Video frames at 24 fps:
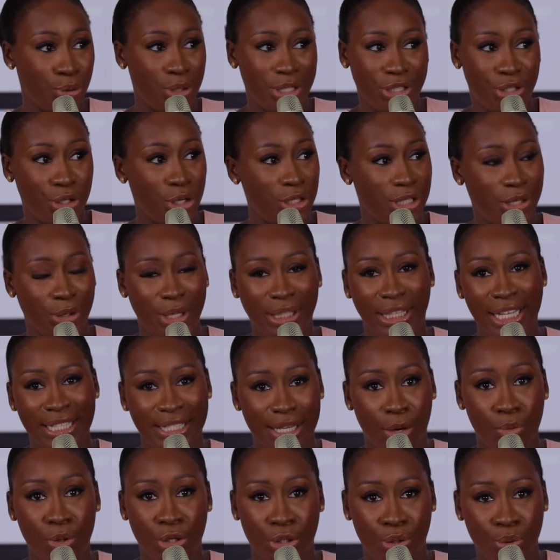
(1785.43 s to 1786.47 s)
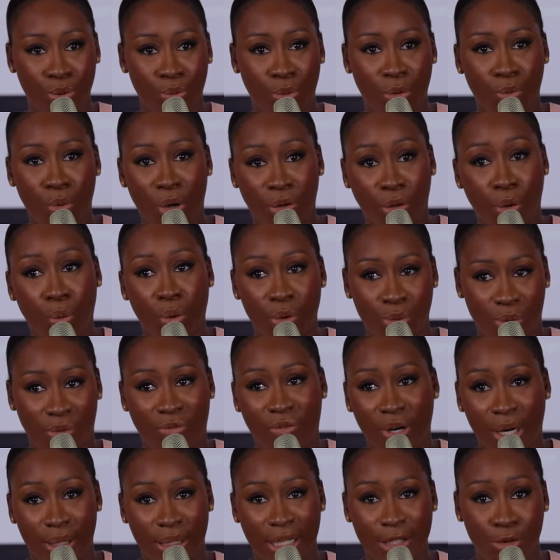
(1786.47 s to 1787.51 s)
So the things that we do one-on-ones
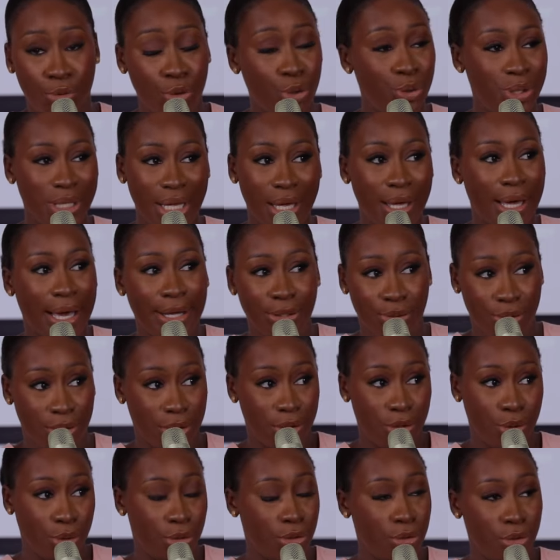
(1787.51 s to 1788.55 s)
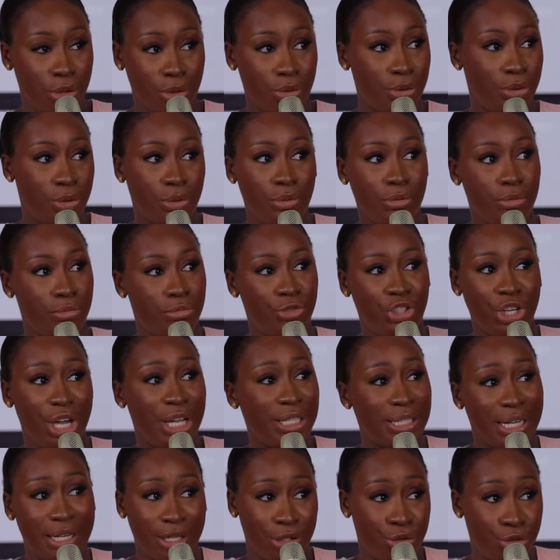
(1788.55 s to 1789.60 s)
with founders, we use AI to
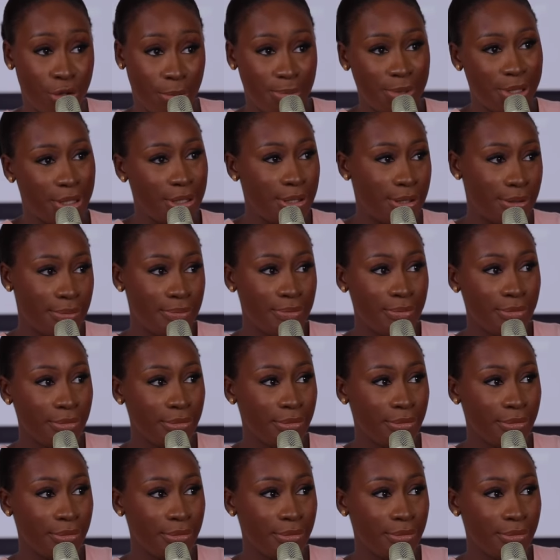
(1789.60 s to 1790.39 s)
change and disrupt it.